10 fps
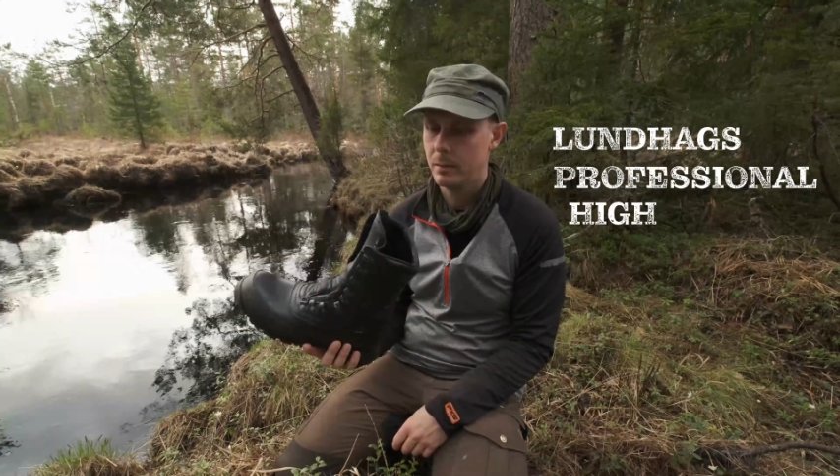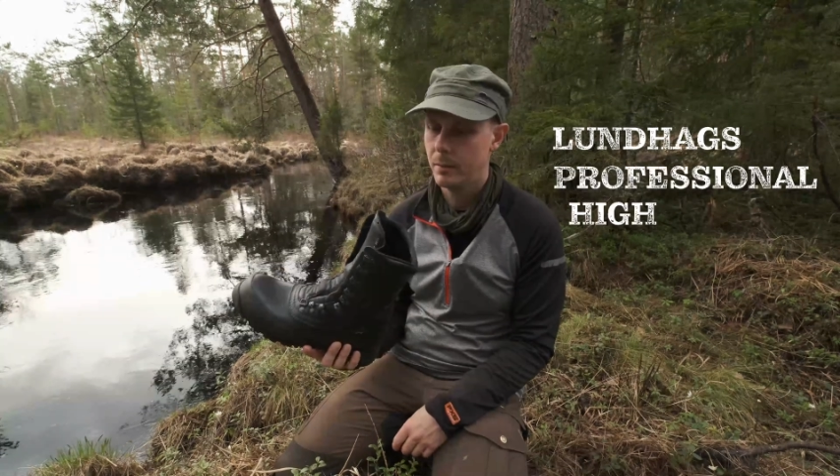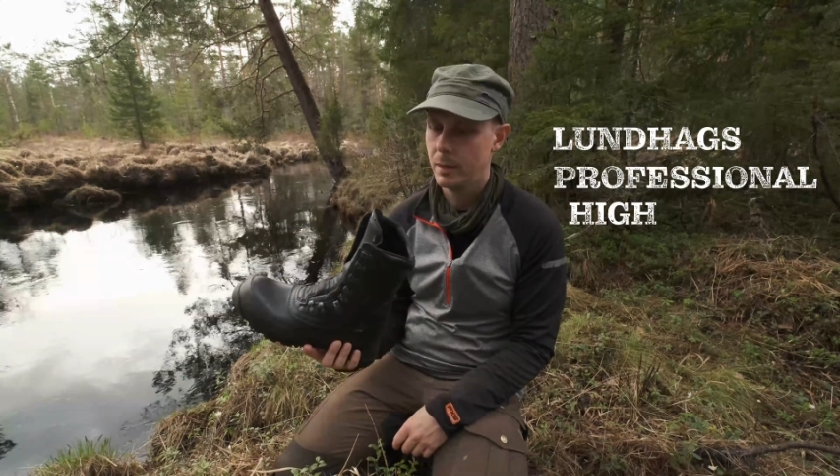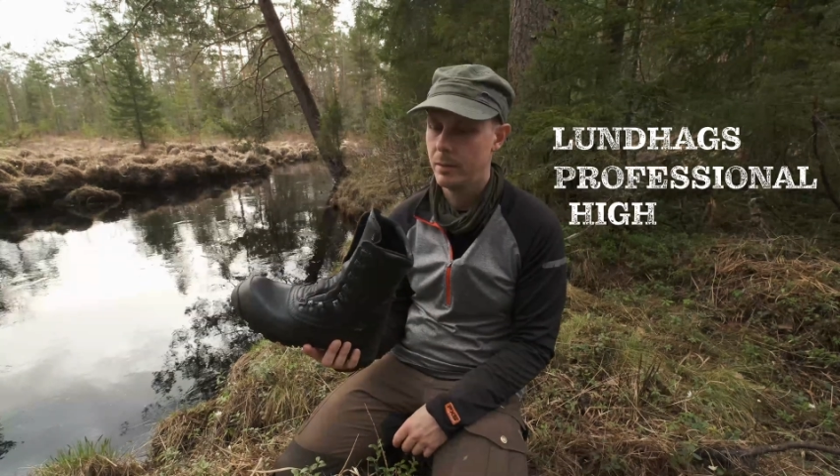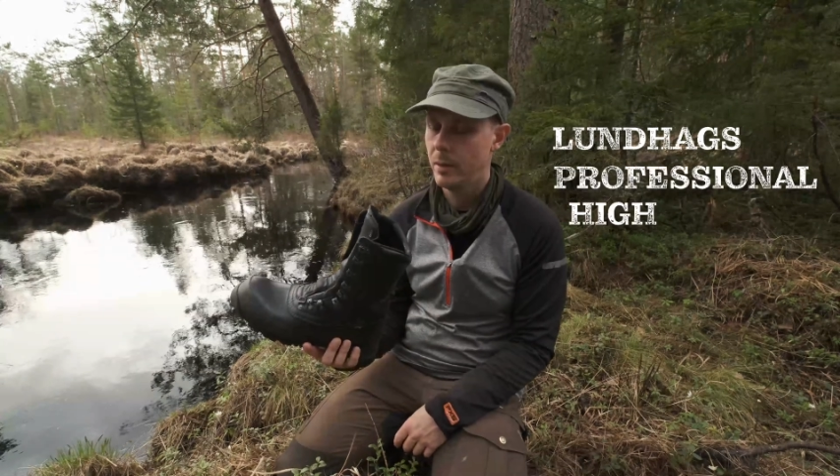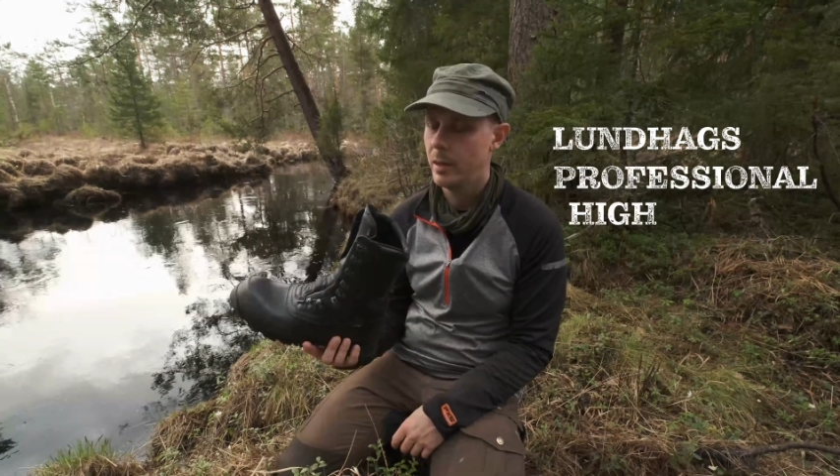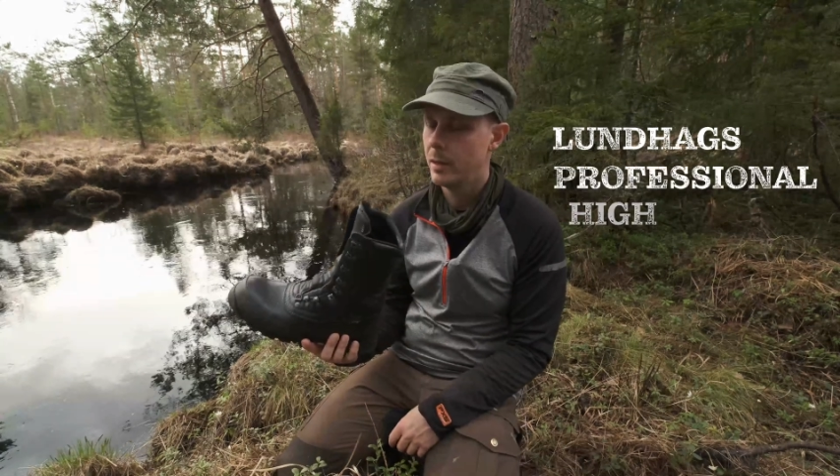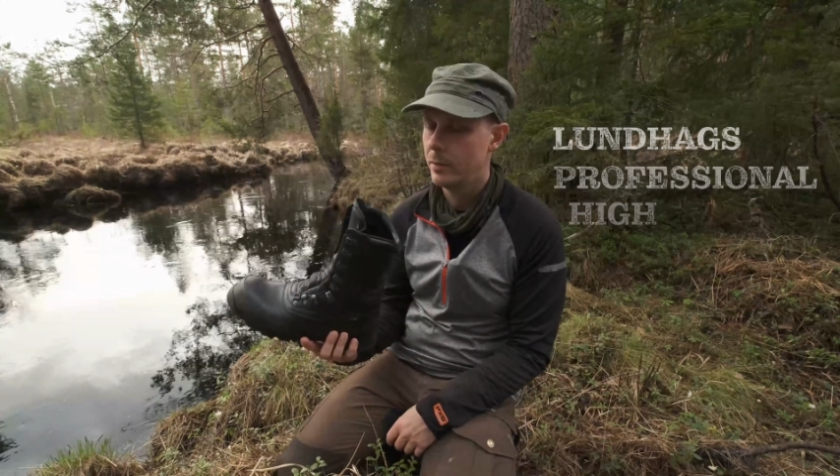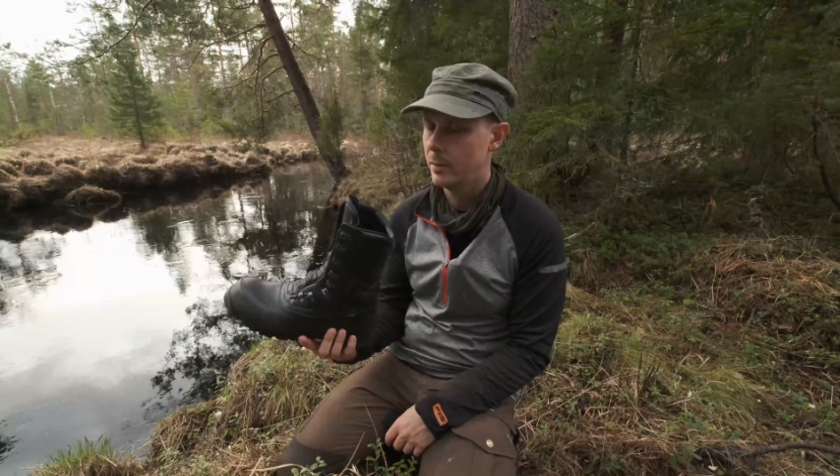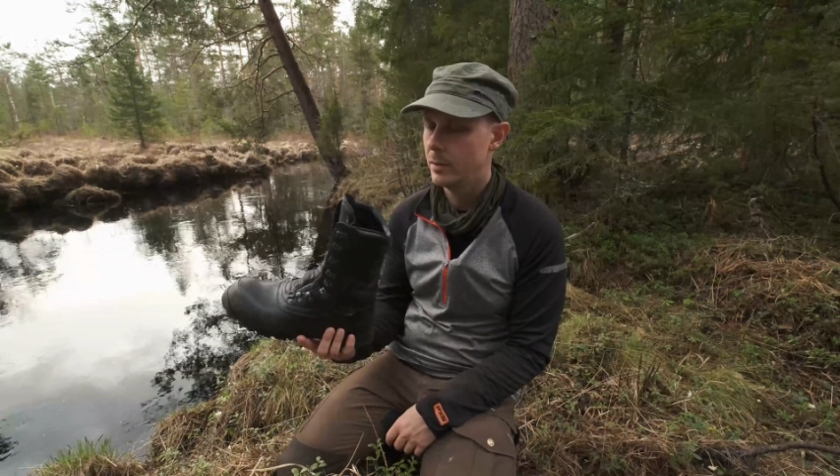I have
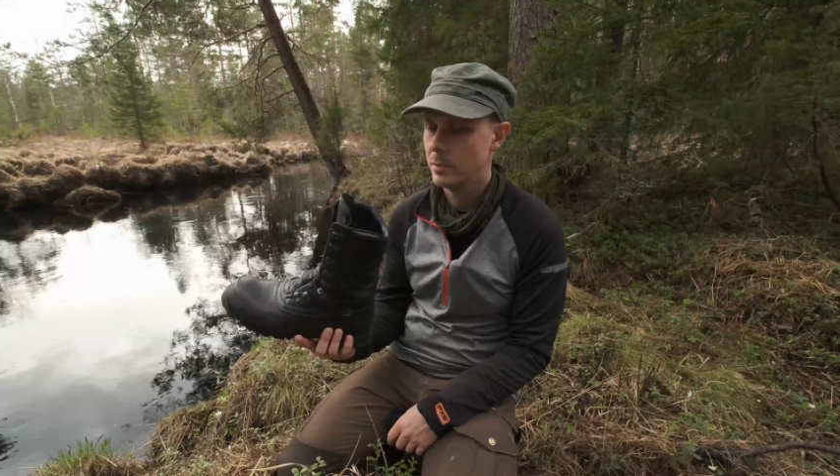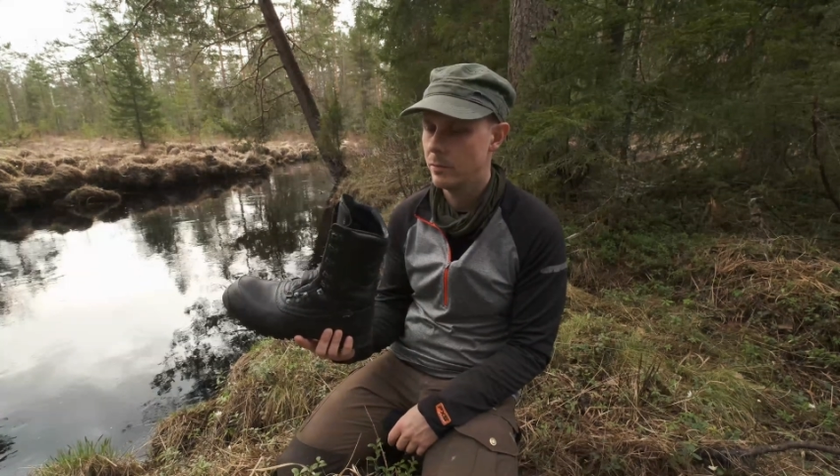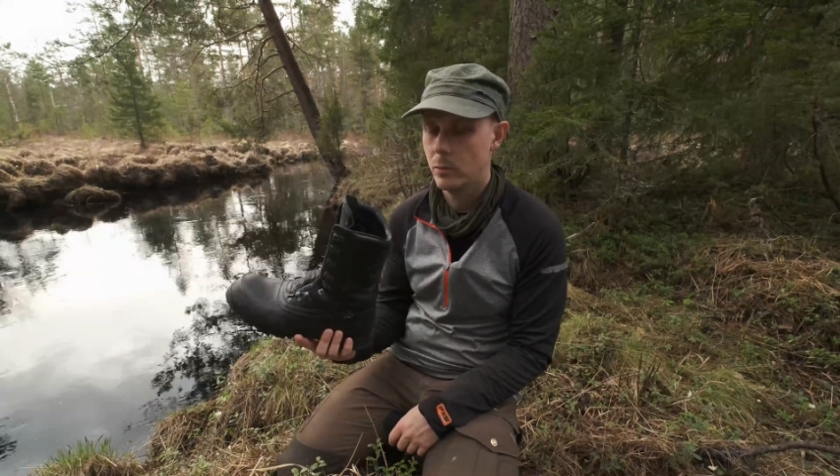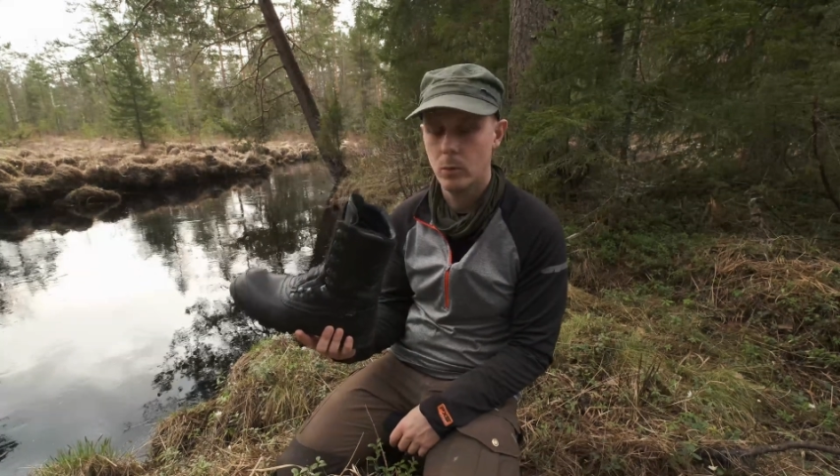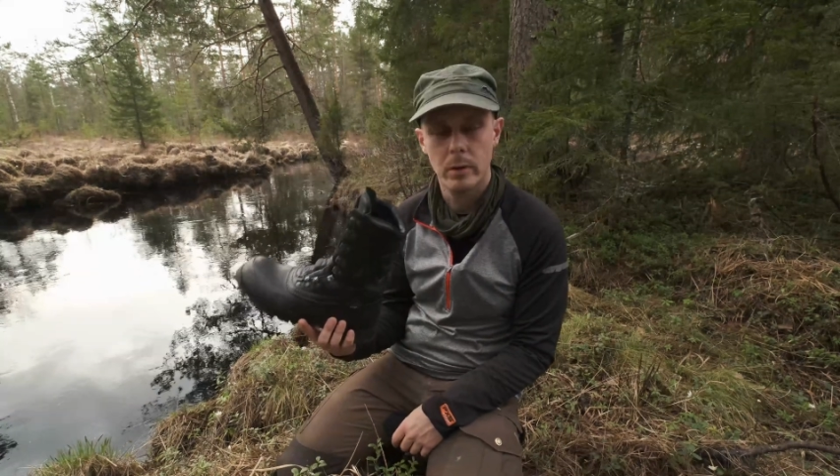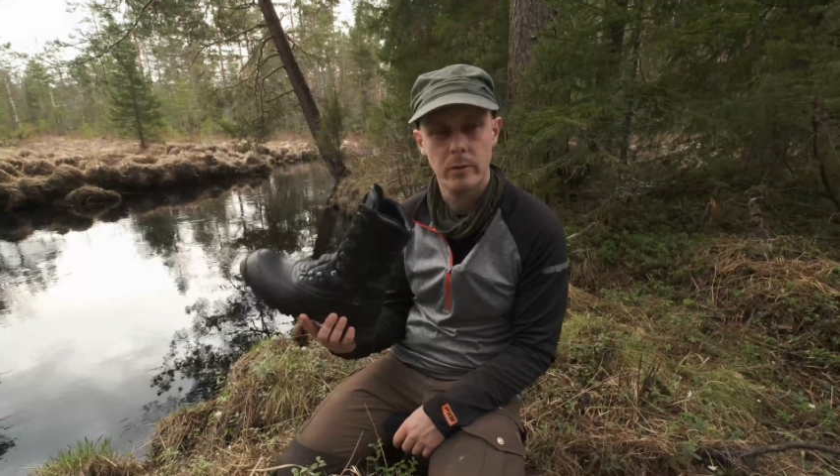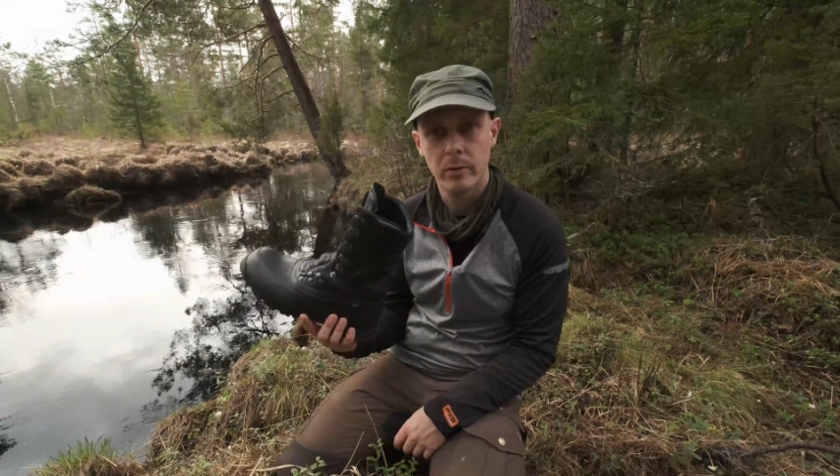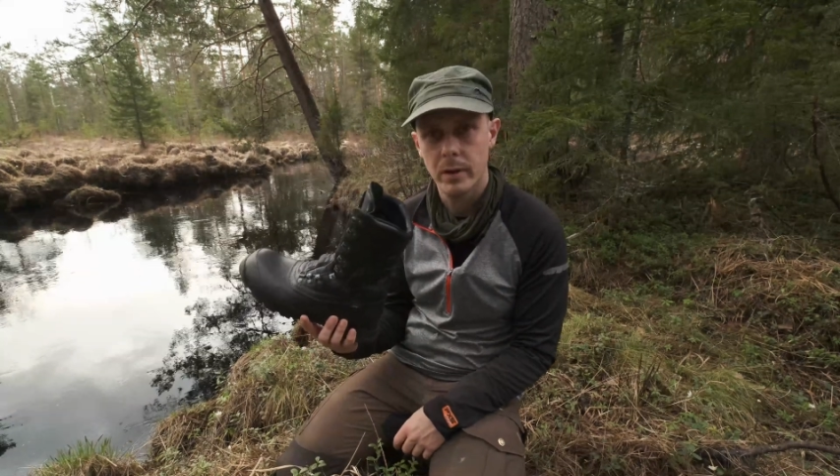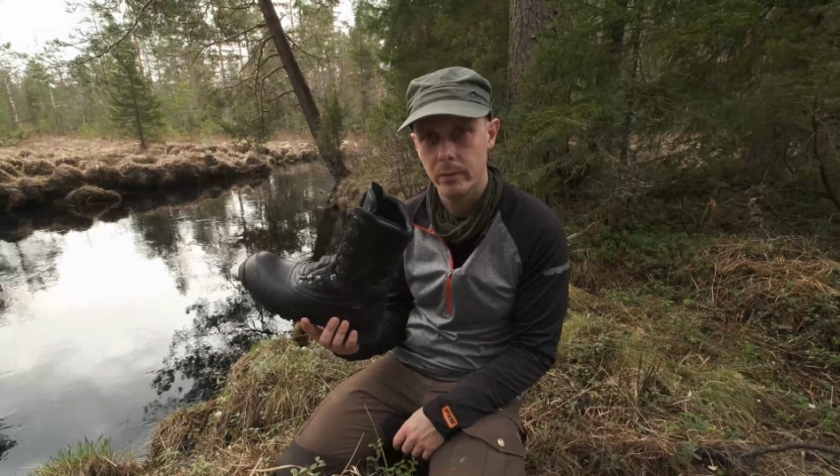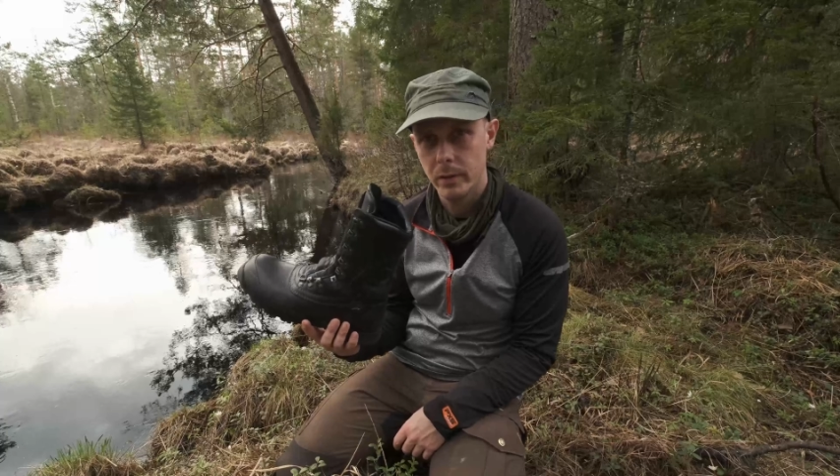had these for 5